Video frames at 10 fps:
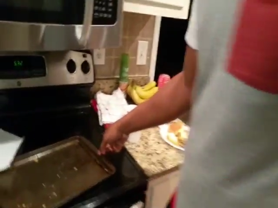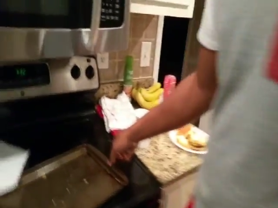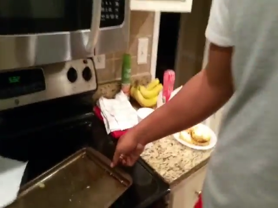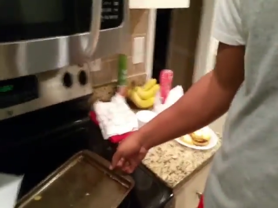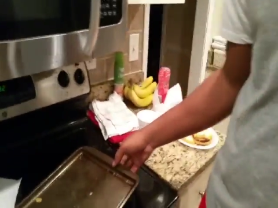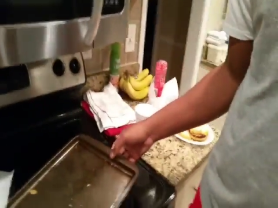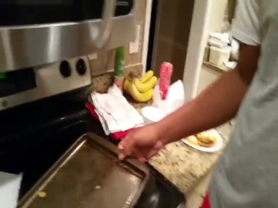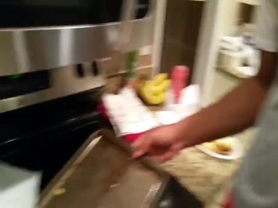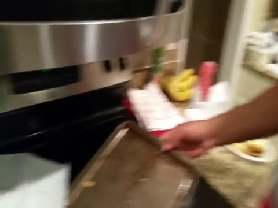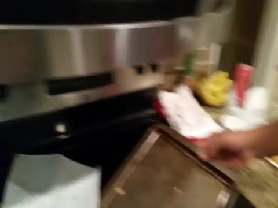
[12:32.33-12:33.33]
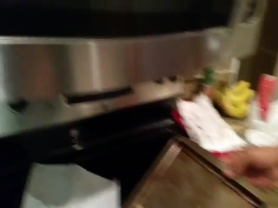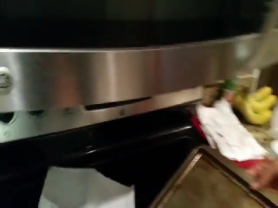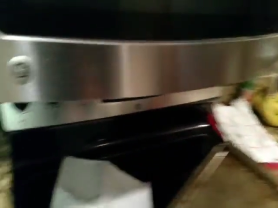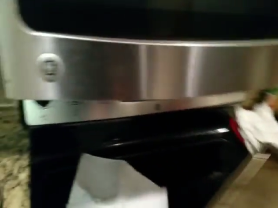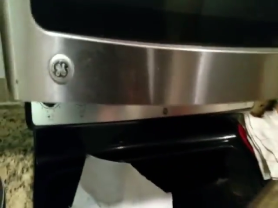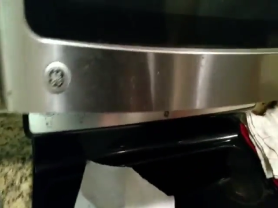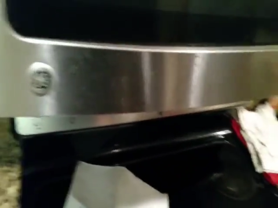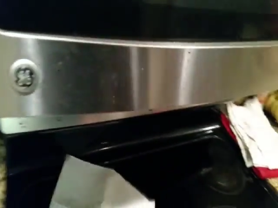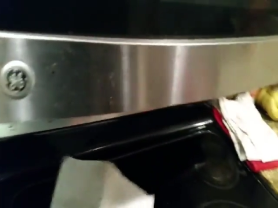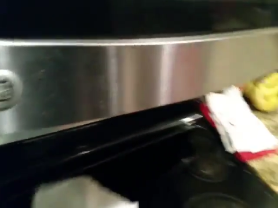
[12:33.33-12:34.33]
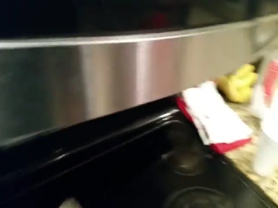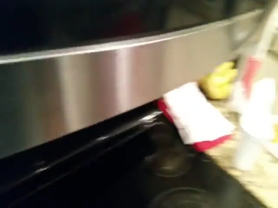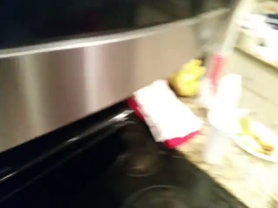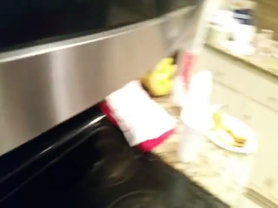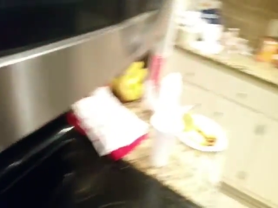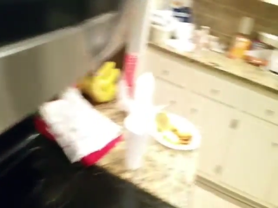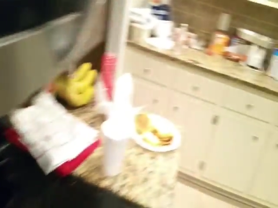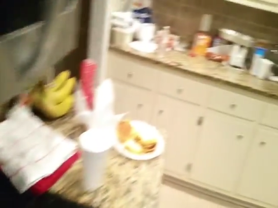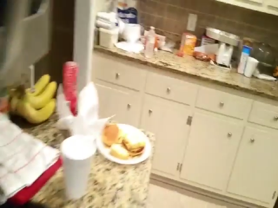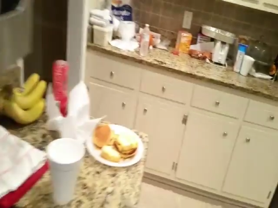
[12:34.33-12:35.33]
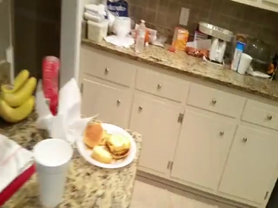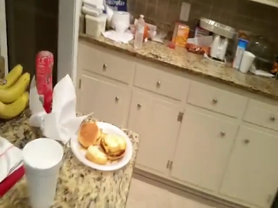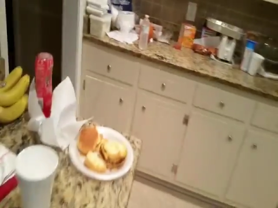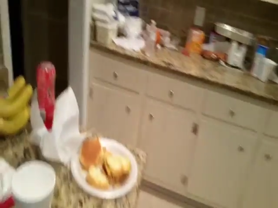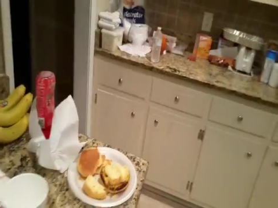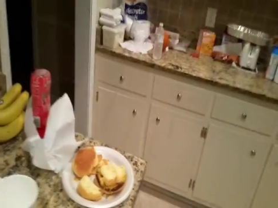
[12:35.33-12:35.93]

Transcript: No face is visible, so there are no lips to read.